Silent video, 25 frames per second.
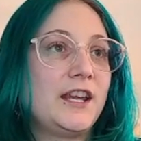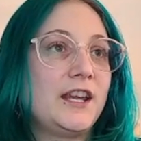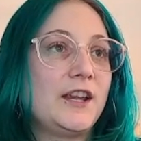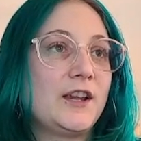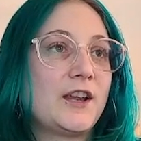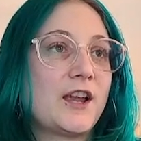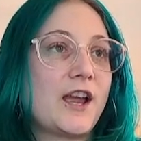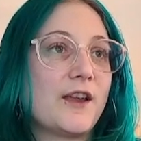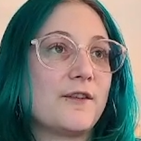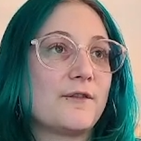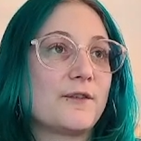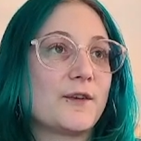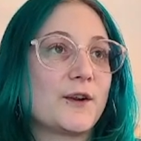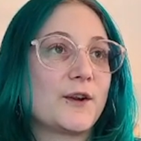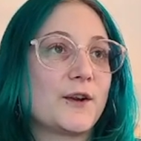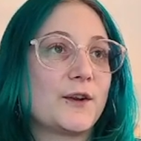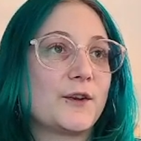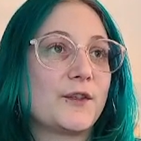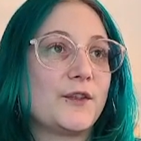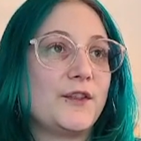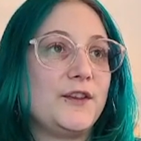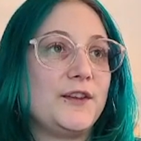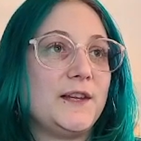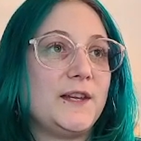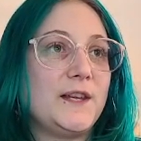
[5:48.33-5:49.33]
I've
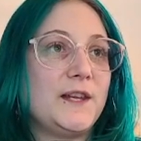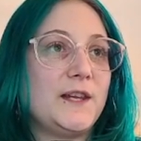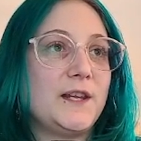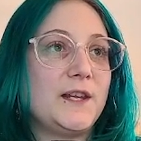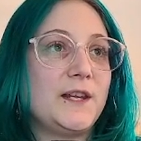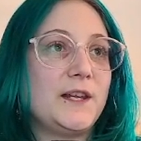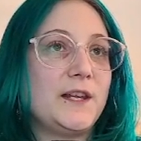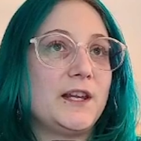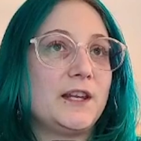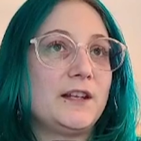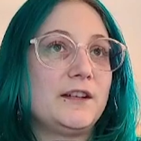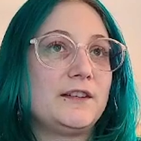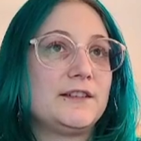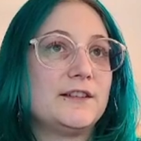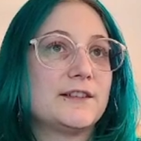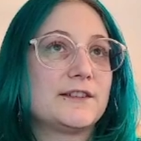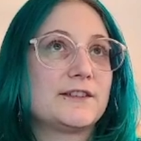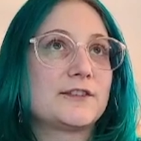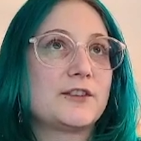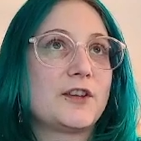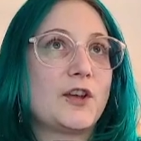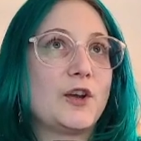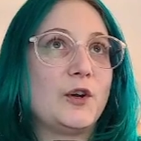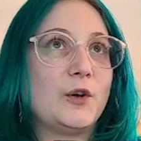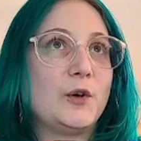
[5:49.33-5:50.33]
heard the
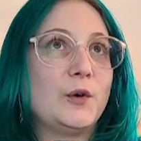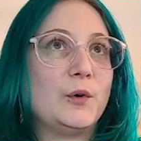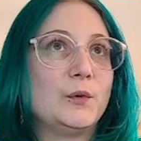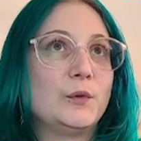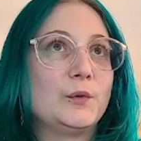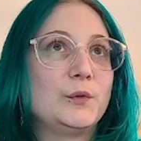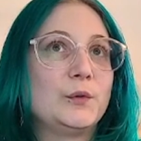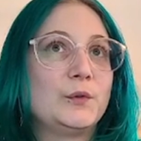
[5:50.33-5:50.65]
disco